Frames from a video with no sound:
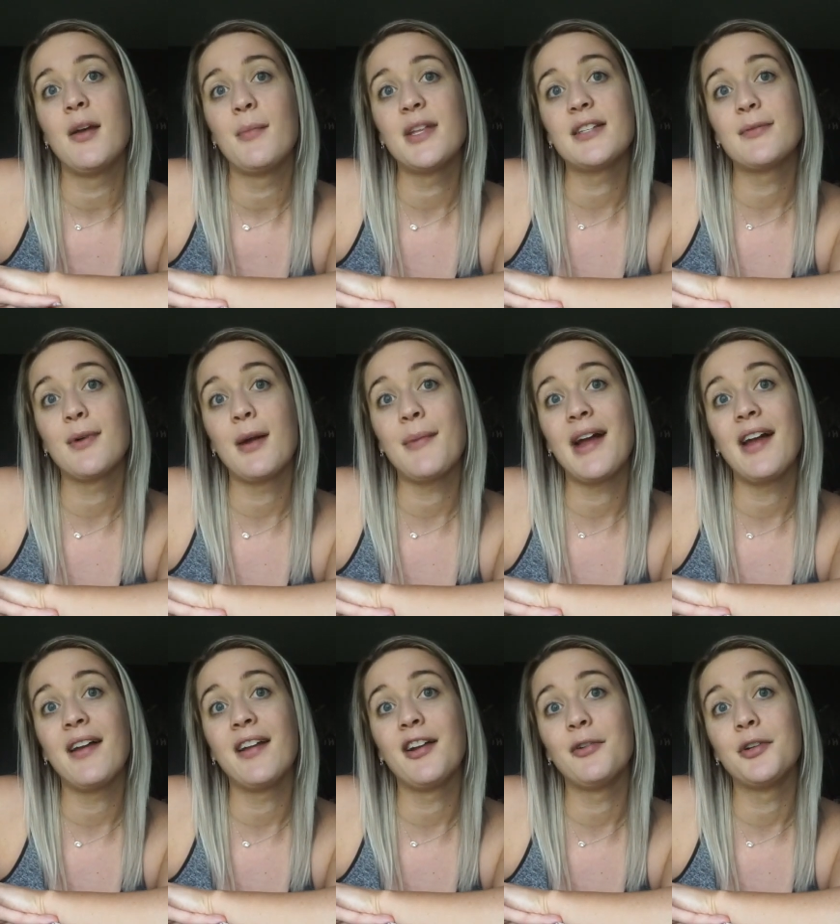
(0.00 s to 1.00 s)
This is where I'm
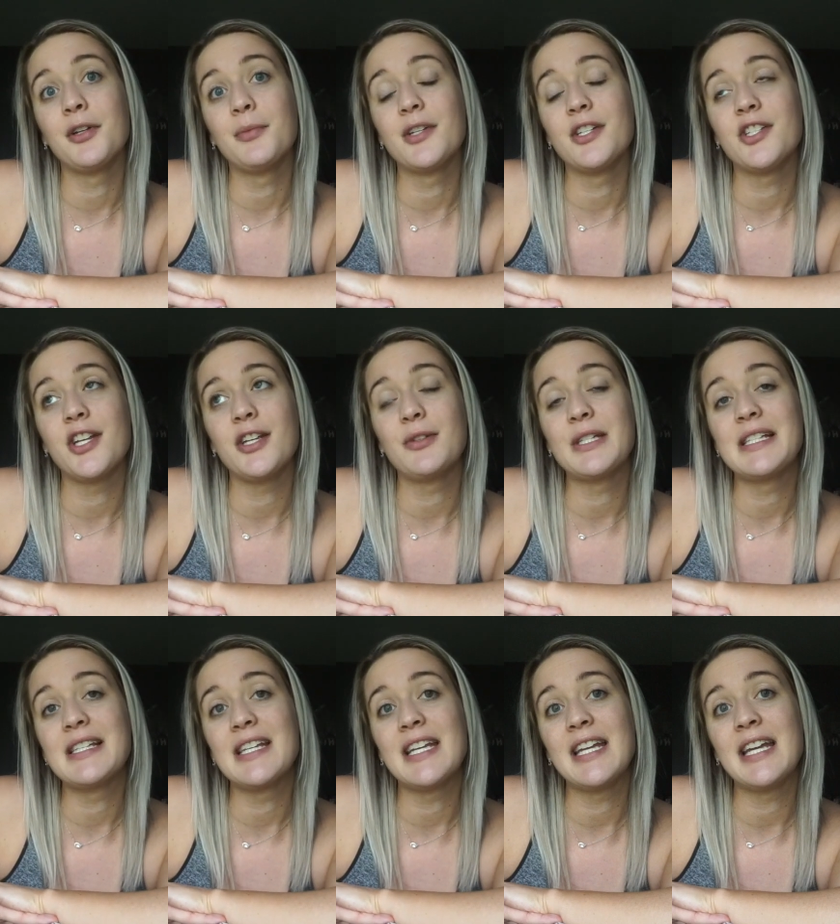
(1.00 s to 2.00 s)
at, and I really appreciate you
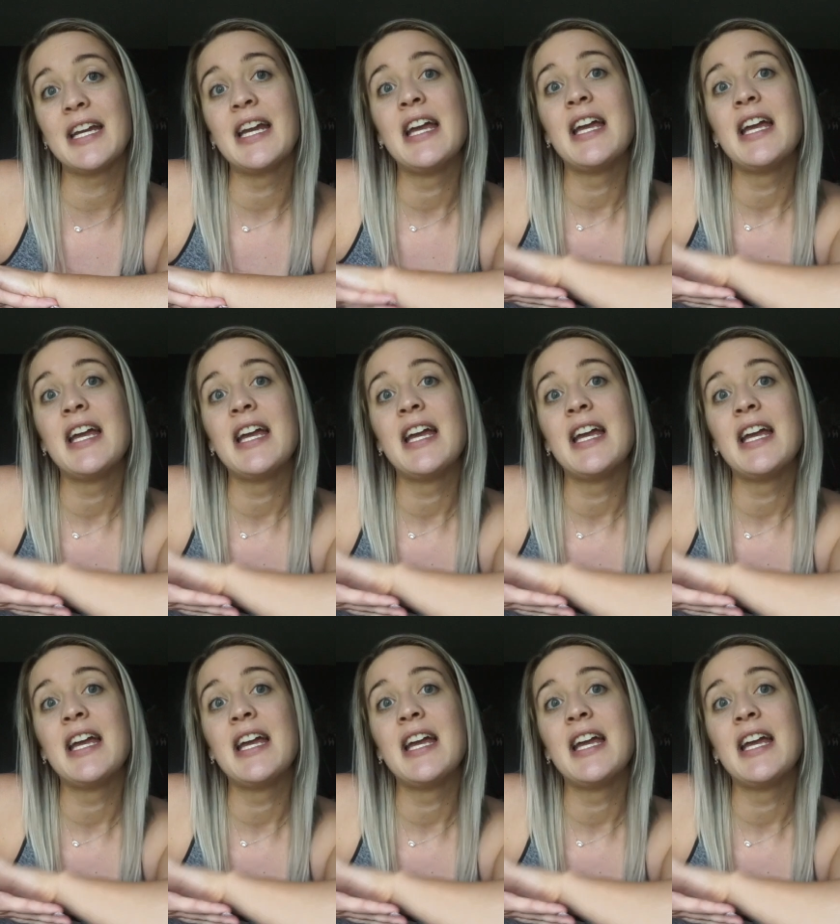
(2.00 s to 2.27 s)
listening.